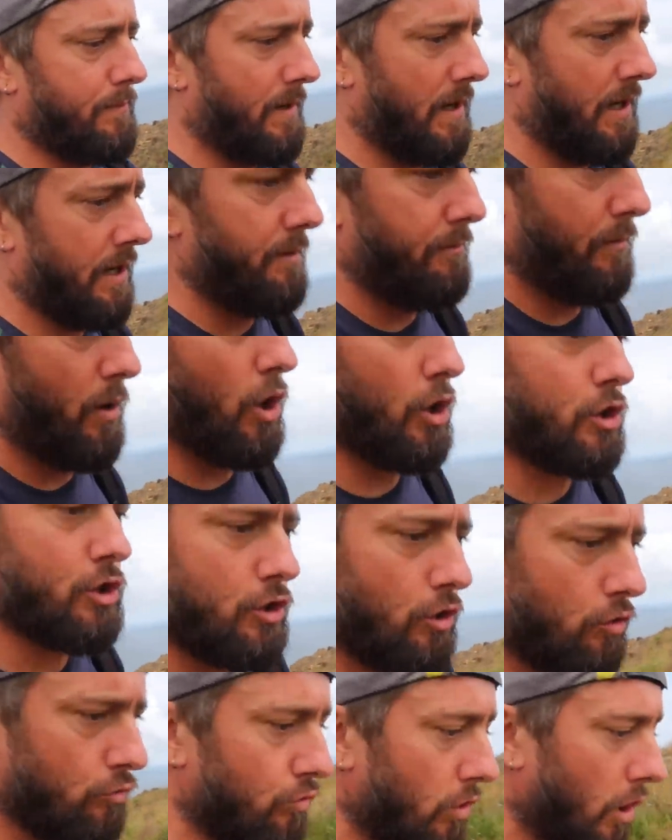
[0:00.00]
an
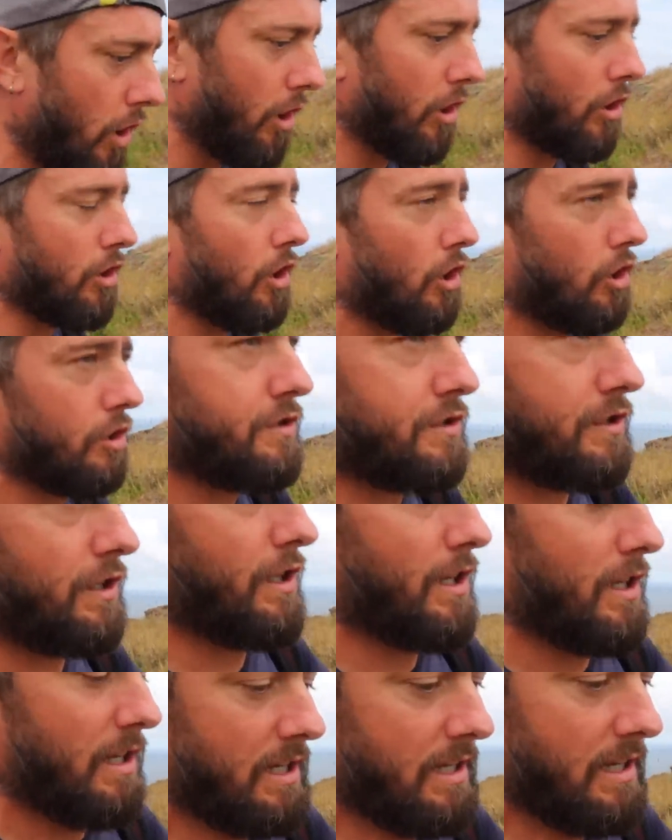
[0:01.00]
emotional roller coaster.